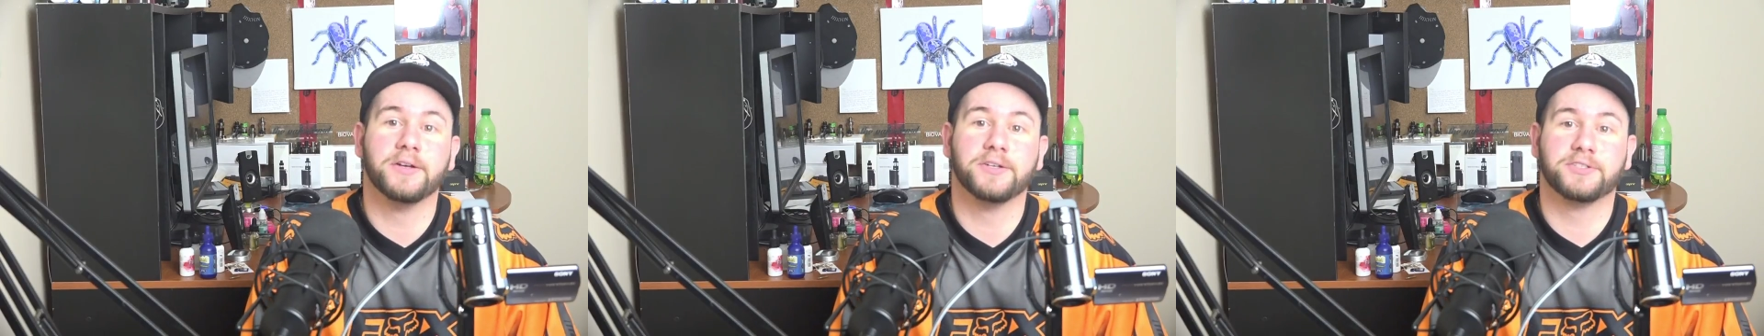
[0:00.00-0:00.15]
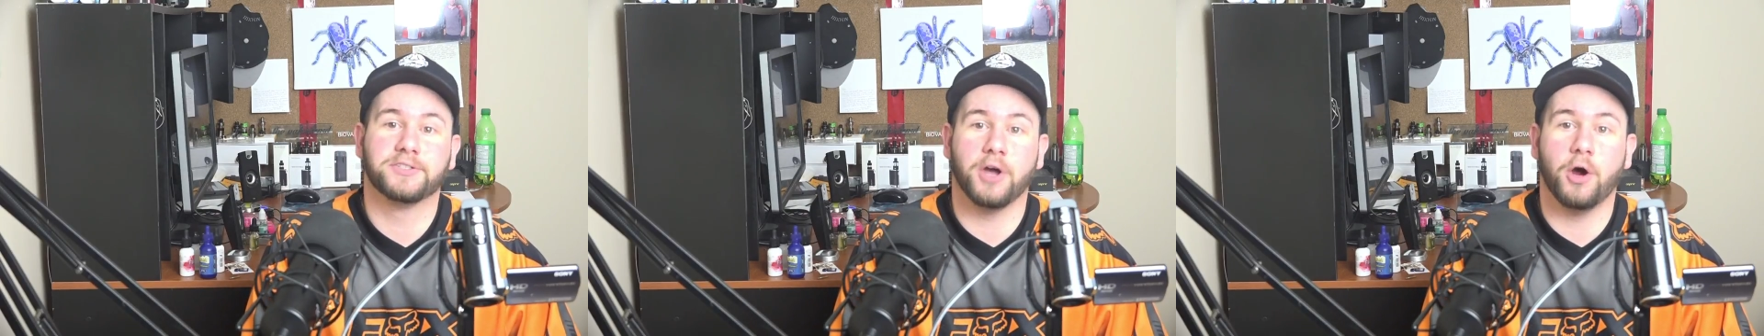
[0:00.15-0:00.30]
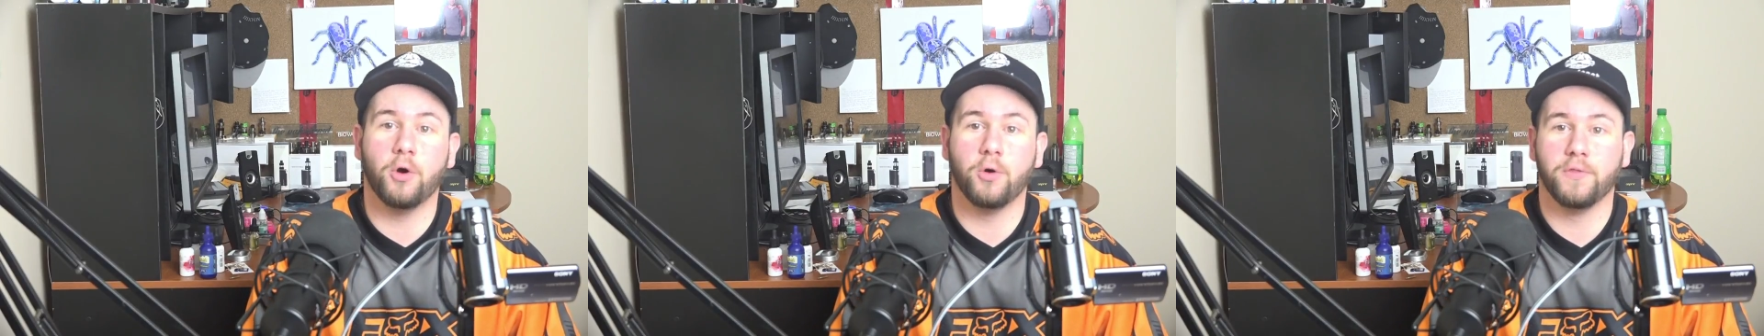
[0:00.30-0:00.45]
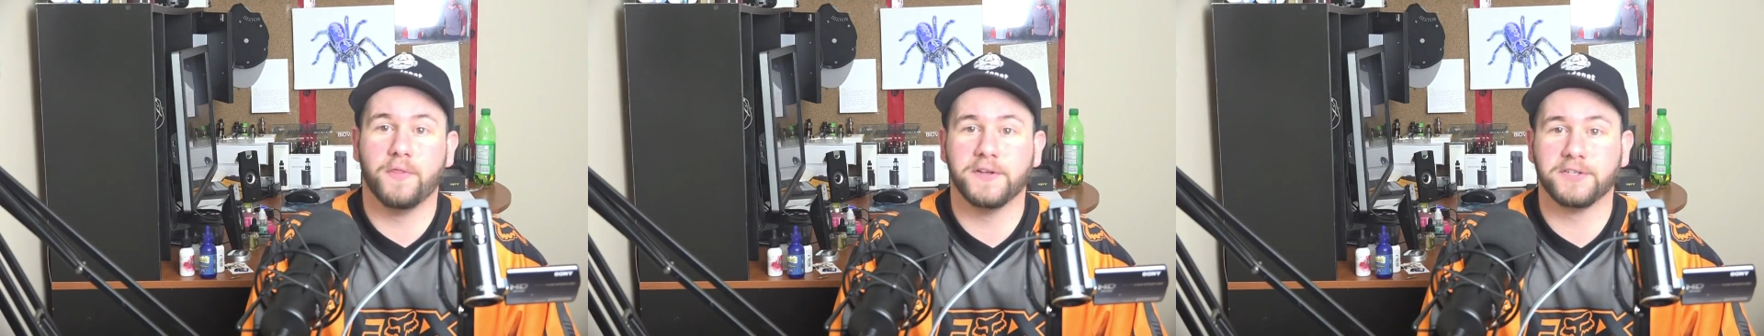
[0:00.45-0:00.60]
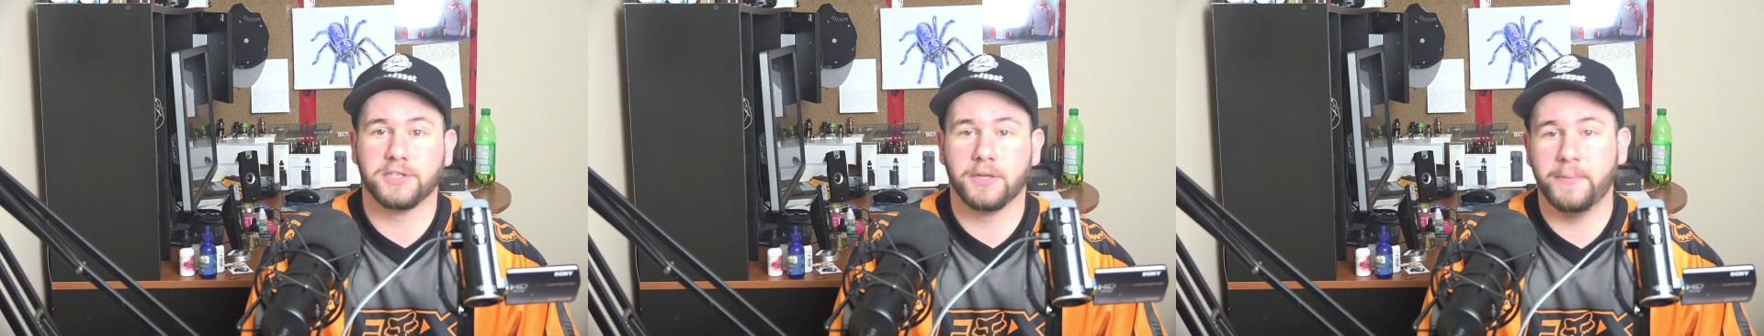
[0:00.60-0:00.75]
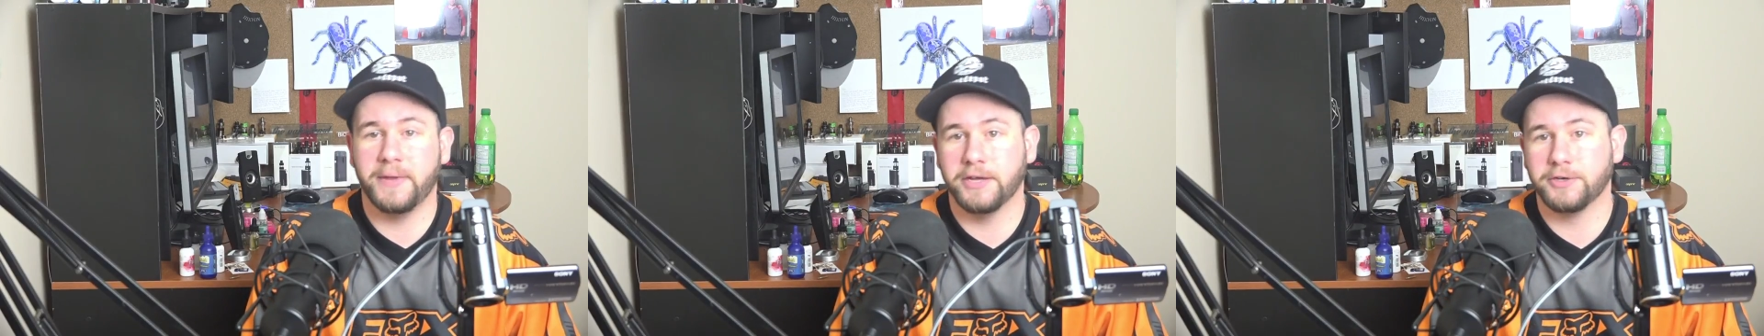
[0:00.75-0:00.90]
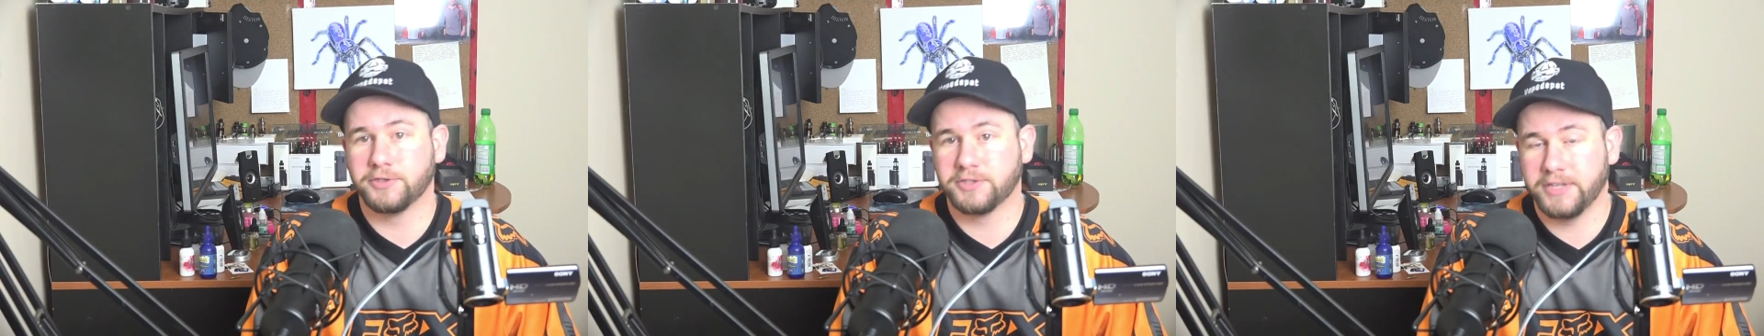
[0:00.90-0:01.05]
So this could
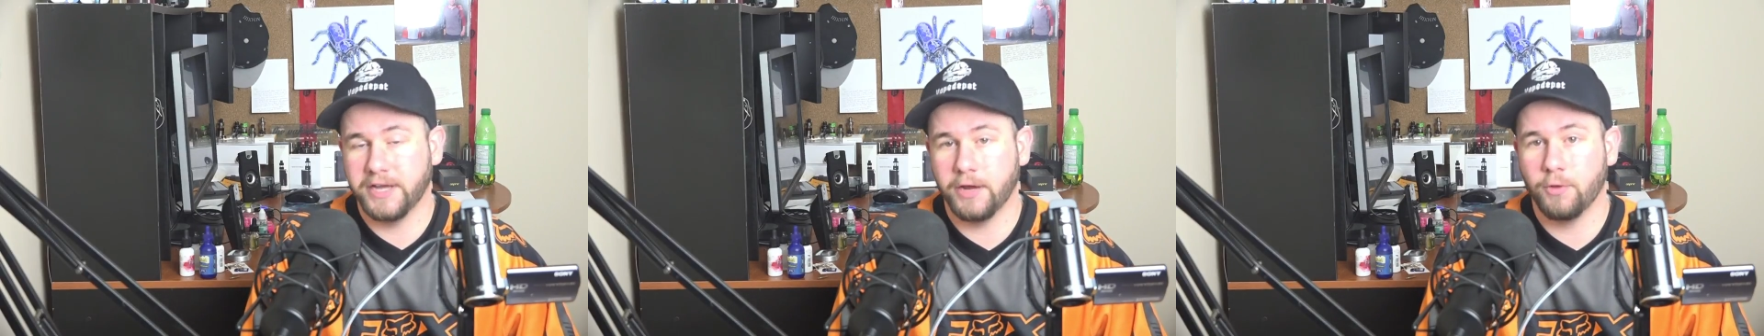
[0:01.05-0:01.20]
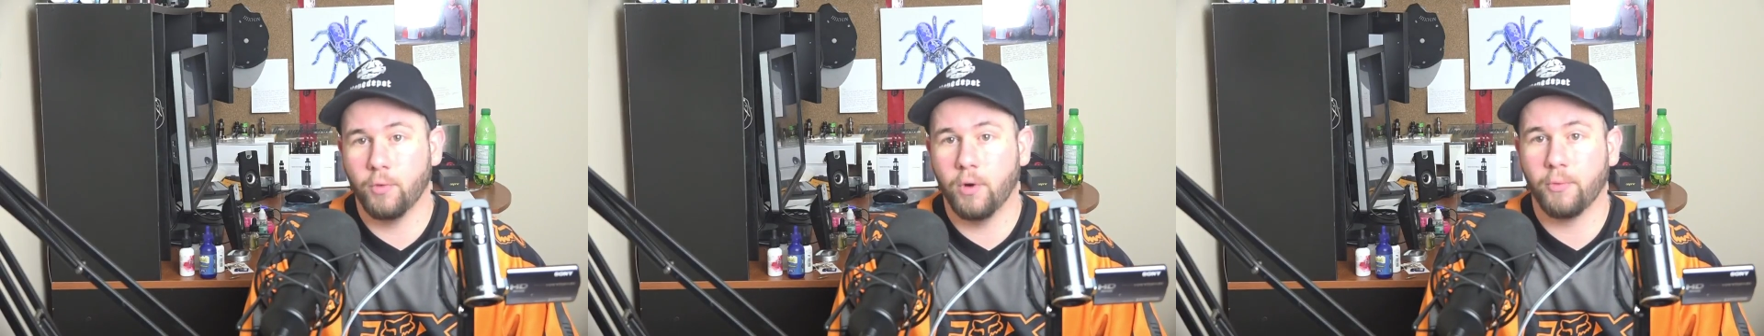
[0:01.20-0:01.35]
be interesting.